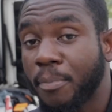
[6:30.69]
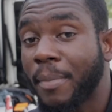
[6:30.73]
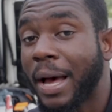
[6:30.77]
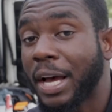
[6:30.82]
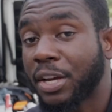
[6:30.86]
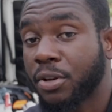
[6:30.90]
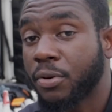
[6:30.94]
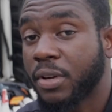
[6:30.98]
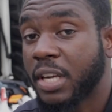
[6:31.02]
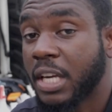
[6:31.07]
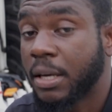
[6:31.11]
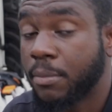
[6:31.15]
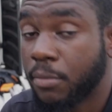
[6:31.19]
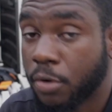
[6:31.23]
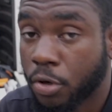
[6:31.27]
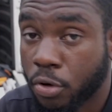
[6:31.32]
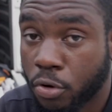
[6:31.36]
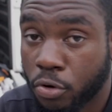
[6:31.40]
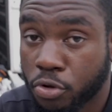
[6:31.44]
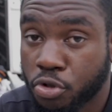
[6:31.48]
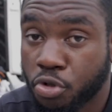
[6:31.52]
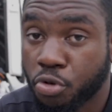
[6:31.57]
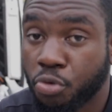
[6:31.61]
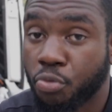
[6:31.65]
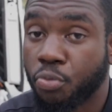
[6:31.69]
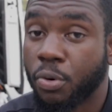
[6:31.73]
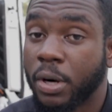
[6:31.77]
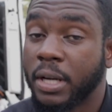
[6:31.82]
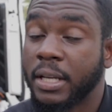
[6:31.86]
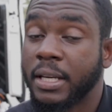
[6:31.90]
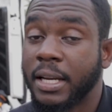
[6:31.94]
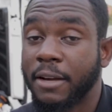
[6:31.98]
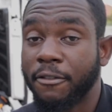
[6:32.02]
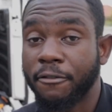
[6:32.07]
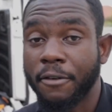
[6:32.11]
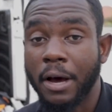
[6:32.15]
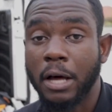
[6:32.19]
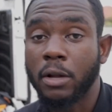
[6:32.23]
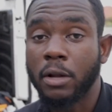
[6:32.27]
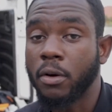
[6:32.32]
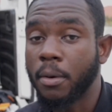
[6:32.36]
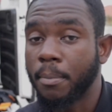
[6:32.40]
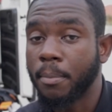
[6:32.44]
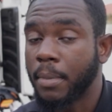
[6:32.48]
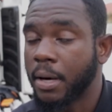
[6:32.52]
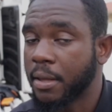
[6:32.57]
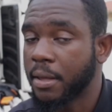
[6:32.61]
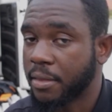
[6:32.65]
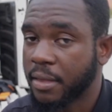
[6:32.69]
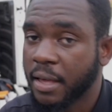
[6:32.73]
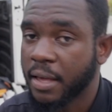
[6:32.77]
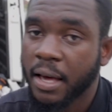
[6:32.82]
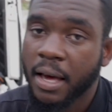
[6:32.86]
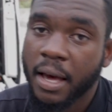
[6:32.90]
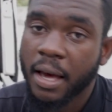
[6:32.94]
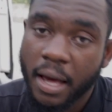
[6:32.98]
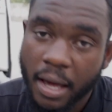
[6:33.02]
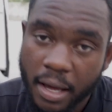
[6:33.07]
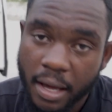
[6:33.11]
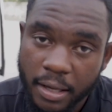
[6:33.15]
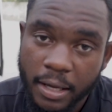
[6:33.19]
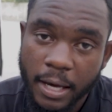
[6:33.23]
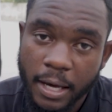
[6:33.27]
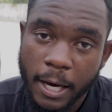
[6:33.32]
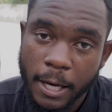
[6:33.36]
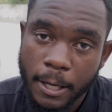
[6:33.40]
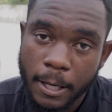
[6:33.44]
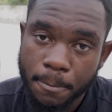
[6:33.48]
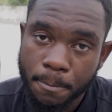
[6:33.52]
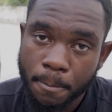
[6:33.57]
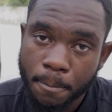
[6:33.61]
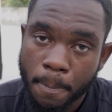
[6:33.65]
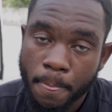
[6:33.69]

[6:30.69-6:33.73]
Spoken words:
back your chemical to run the following month, again,